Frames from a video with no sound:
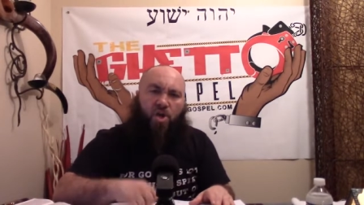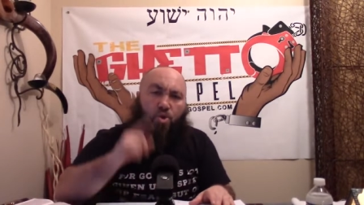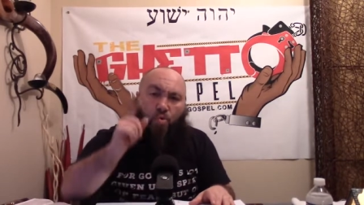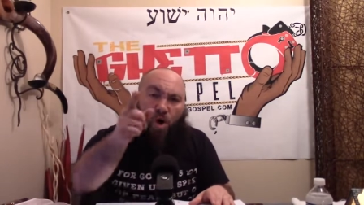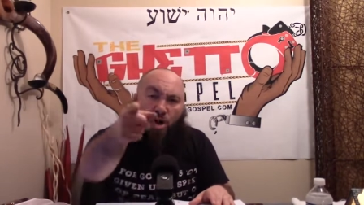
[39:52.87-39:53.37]

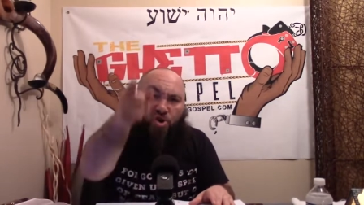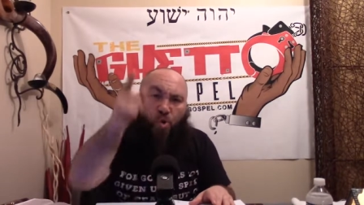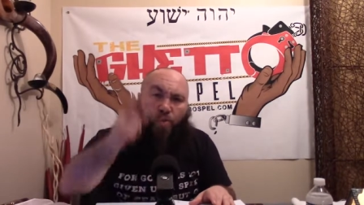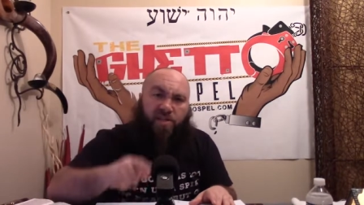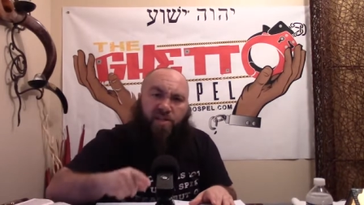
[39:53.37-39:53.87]
You want to
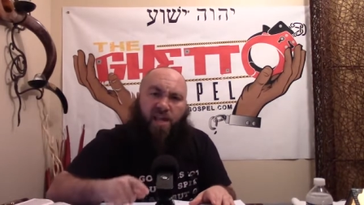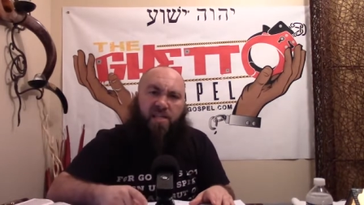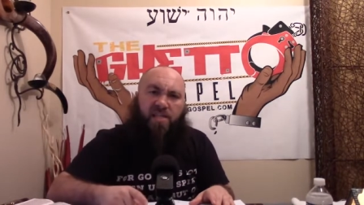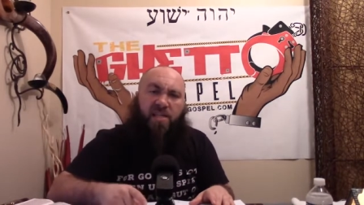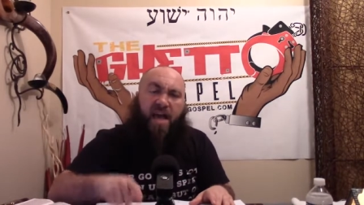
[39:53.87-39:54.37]
know where
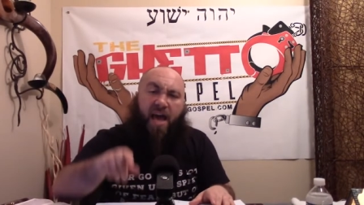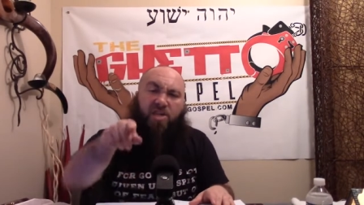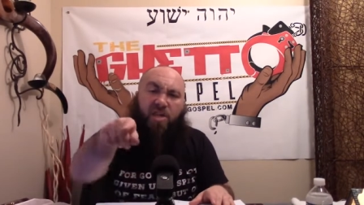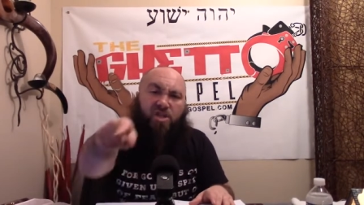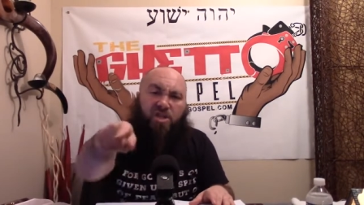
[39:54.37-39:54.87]
Satan
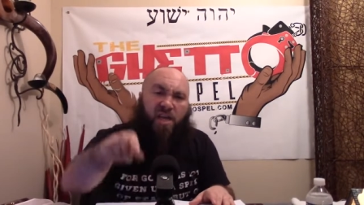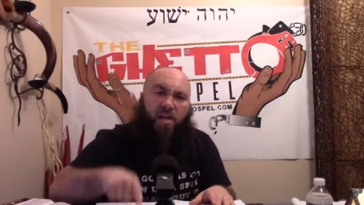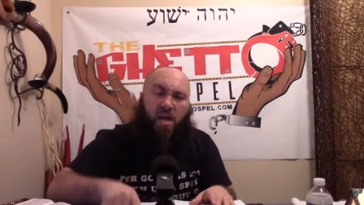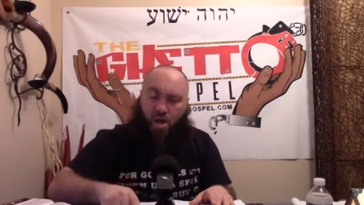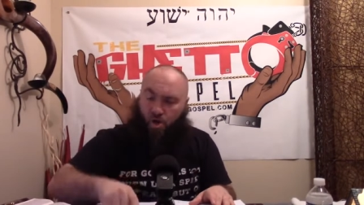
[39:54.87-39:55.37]
has his seat?